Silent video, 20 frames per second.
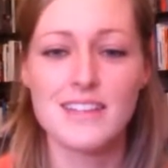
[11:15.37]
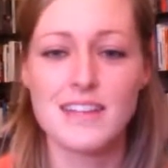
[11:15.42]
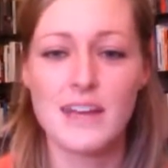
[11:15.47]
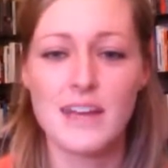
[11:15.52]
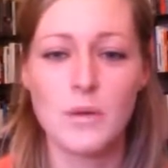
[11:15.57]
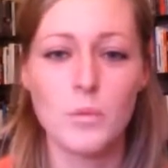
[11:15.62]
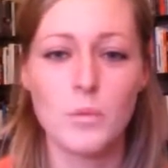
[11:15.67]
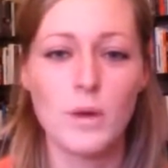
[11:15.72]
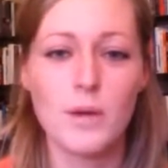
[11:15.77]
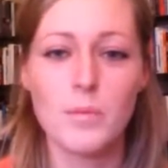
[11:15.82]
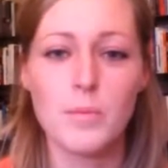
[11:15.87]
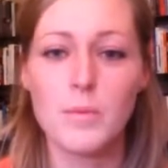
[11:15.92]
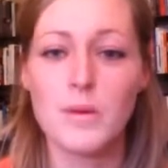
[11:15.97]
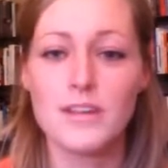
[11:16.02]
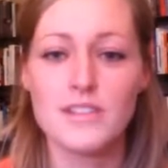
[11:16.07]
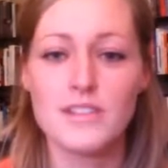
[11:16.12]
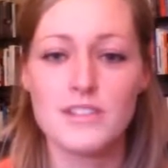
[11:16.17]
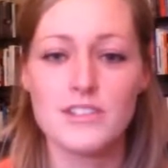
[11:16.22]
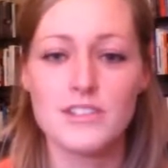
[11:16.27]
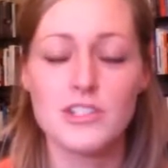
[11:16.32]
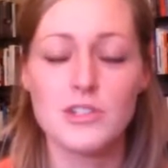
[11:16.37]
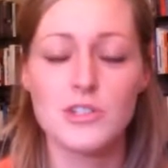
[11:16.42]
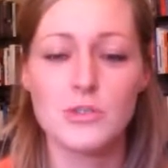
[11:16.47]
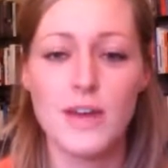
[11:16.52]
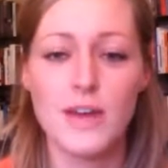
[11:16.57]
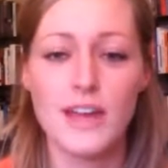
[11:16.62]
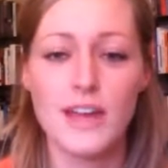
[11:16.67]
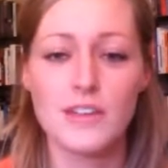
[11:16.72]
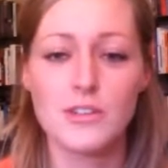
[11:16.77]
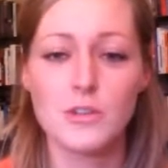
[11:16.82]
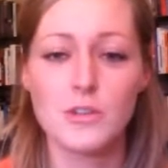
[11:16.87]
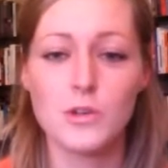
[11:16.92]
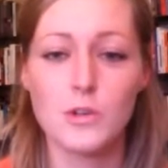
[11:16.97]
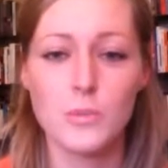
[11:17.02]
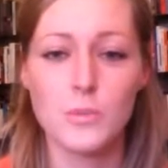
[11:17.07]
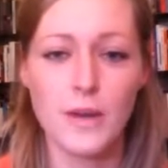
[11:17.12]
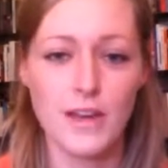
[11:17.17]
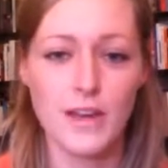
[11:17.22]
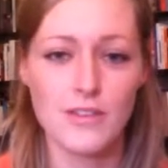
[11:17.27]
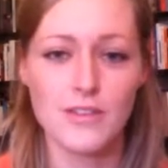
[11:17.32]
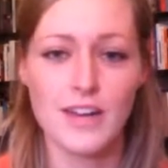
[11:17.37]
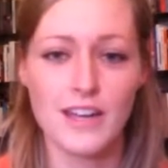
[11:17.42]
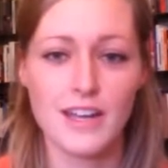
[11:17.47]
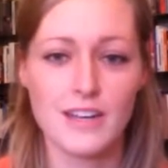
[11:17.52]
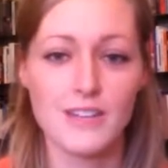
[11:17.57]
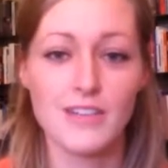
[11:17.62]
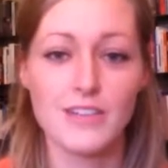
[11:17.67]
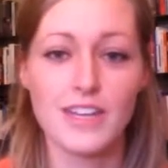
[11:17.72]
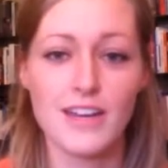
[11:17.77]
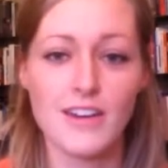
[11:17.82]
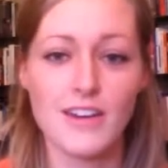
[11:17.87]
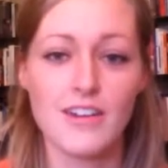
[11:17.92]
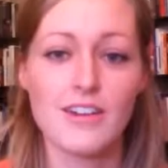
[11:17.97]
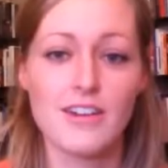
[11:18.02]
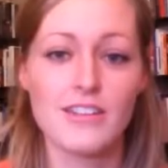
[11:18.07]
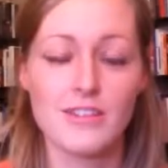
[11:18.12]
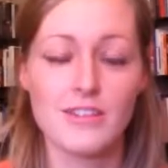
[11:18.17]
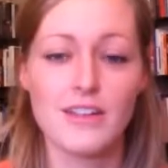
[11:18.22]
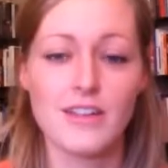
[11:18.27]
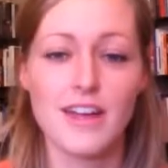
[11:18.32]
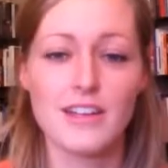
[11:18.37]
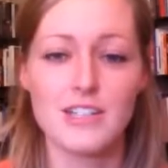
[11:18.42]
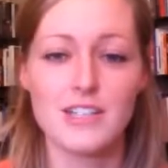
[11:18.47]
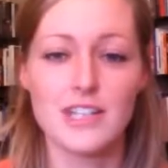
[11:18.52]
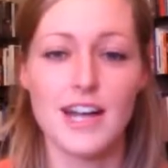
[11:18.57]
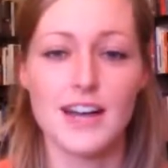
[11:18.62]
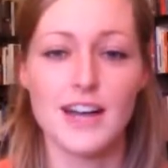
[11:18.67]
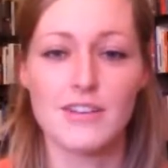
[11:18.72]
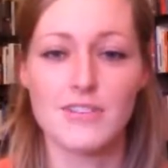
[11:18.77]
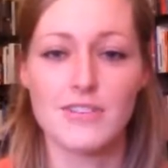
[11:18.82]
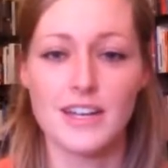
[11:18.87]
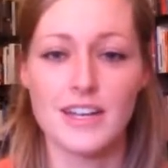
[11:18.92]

and at what point did you and your wife kind of get on the right track